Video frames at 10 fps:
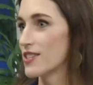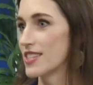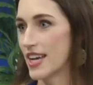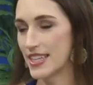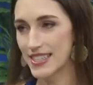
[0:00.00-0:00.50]

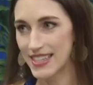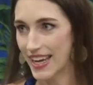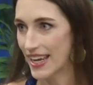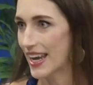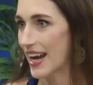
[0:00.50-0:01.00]
done,
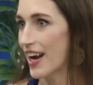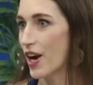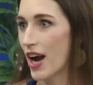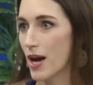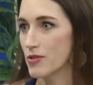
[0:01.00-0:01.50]
skincare,
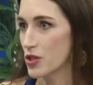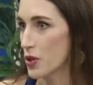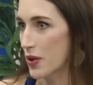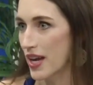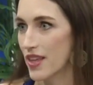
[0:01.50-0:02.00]
yeah.
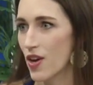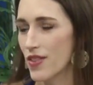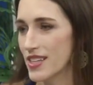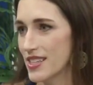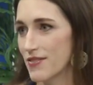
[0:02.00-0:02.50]
absolutely. I think all
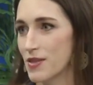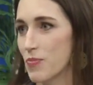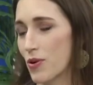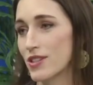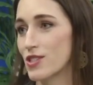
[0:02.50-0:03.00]
that stuff's
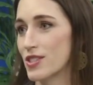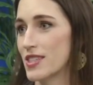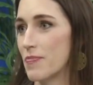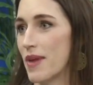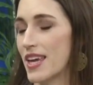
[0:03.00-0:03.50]
important just
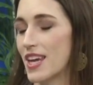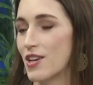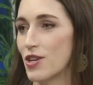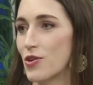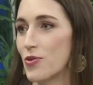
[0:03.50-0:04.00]
to
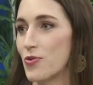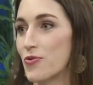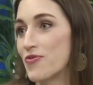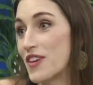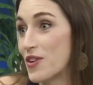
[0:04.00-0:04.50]
making you
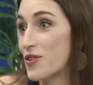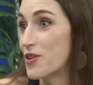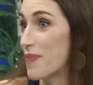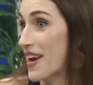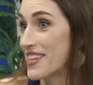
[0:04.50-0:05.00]
feel
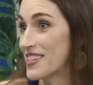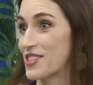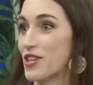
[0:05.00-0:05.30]
your best. You know,